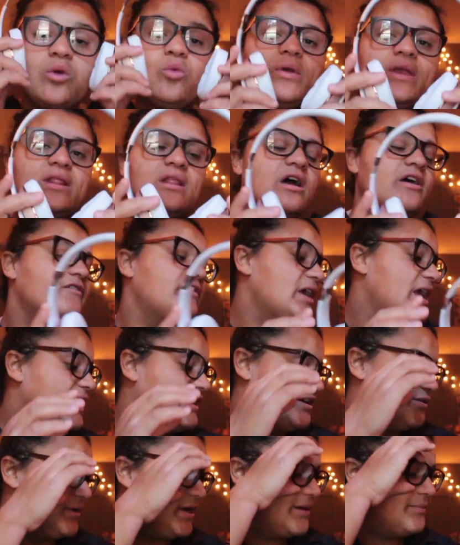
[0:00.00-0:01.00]
We love.
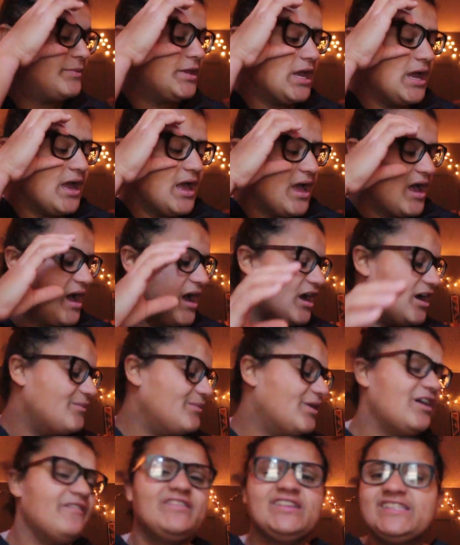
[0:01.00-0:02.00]
Anyway,
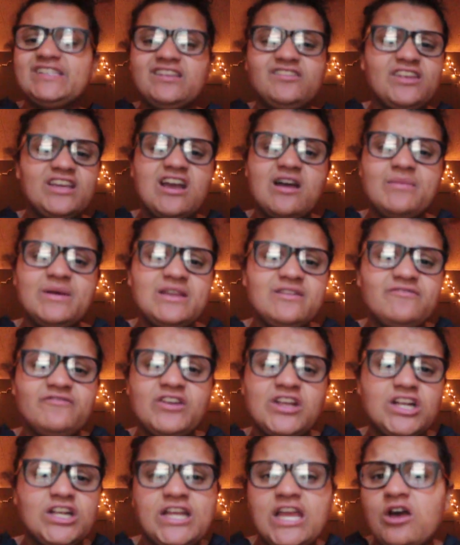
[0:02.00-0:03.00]
obviously, they come in
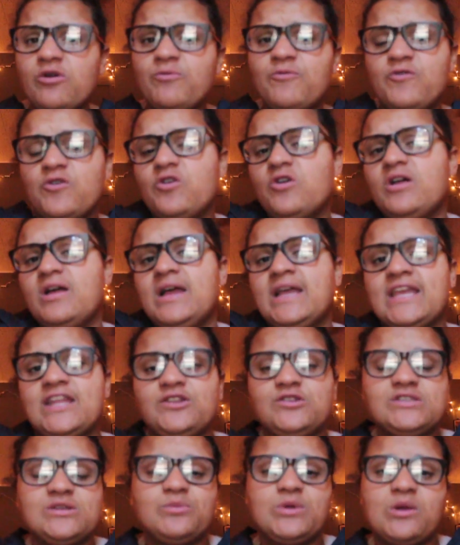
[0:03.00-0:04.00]
very helpful. I
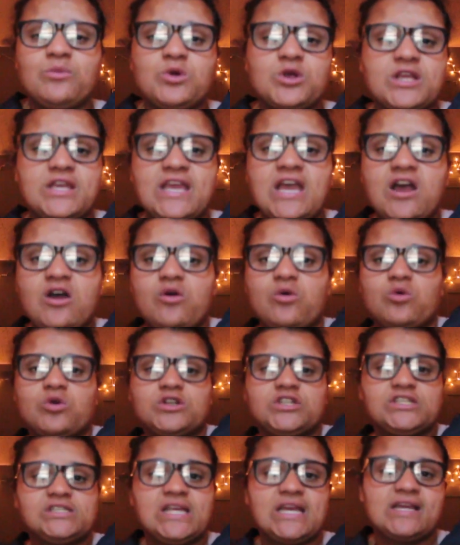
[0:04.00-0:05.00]
can use them when I'm working out
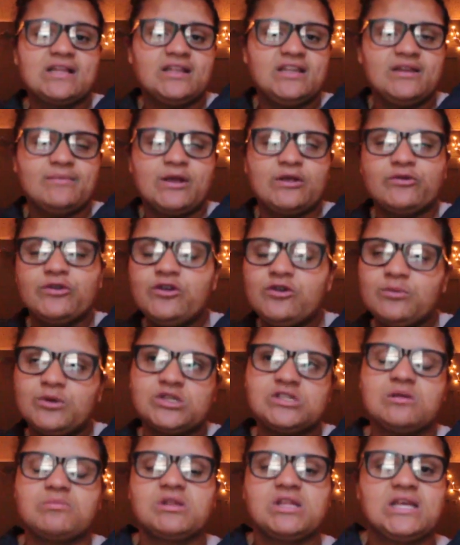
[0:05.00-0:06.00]
or just, like, cleaning my room
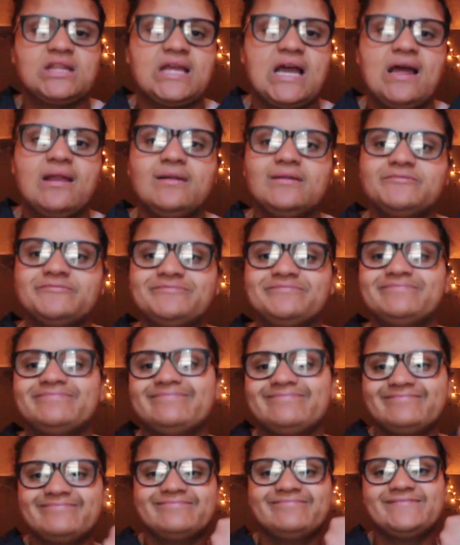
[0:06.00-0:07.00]
or something like that.
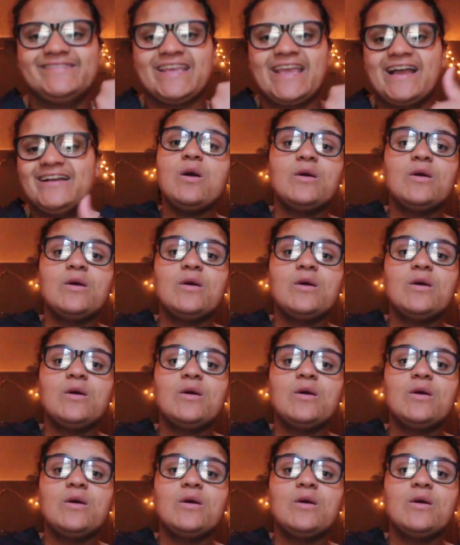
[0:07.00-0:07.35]
So yeah.